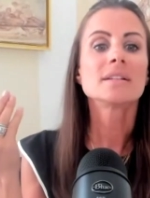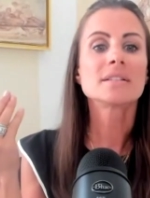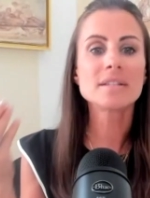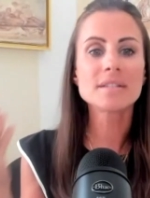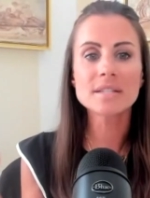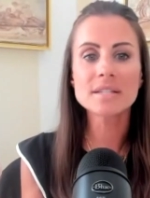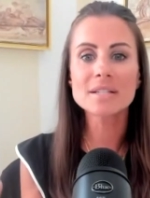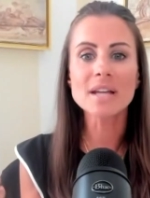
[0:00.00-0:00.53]
to
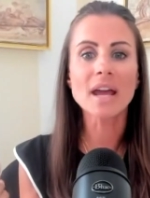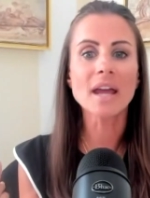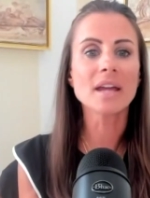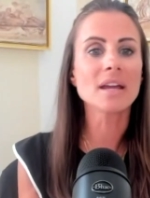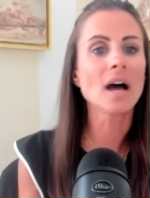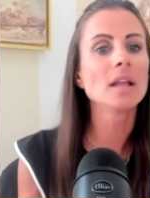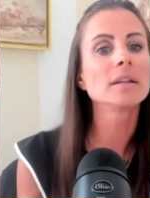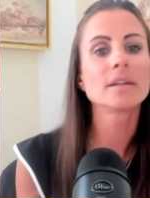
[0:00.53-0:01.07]

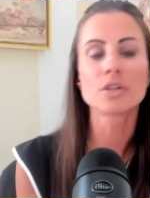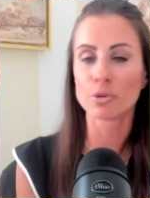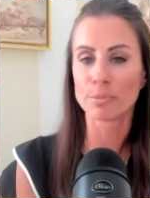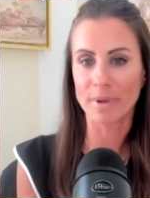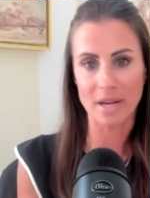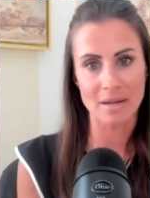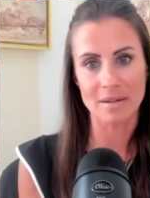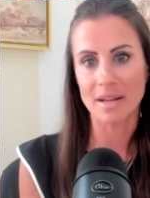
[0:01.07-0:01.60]
stay a little
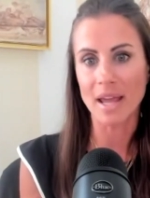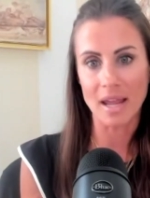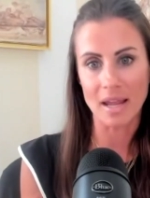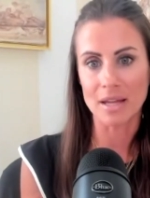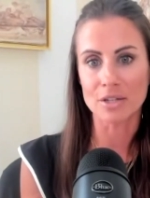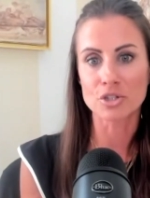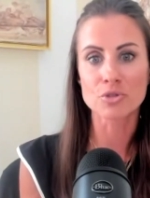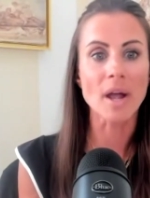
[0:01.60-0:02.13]
bit
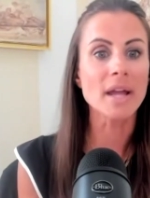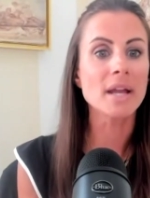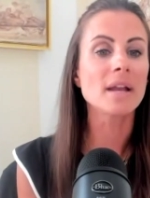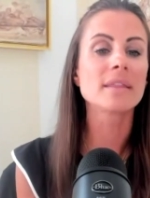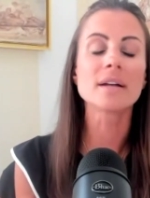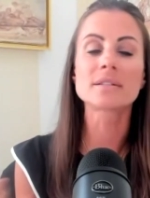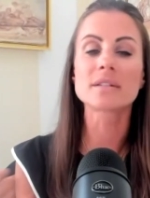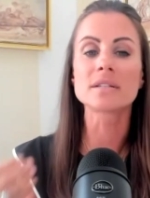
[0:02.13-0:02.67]
engaged, right?
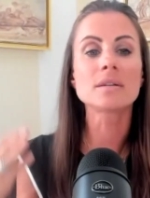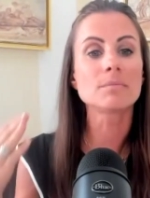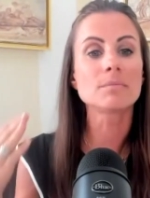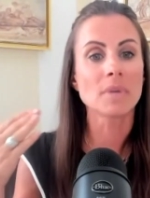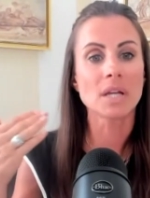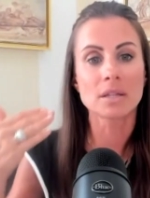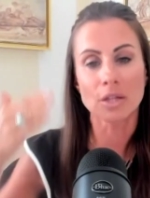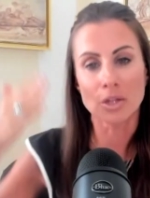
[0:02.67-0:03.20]
And that doesn't
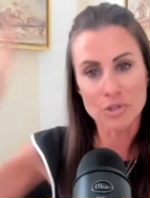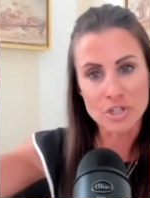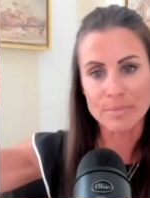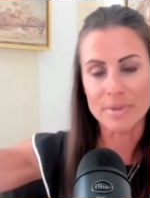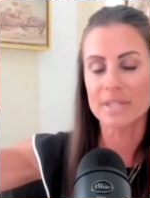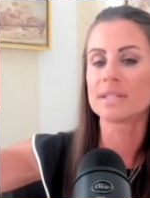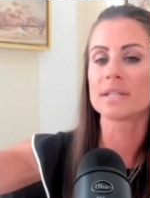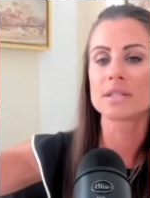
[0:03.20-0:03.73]
mean that you should be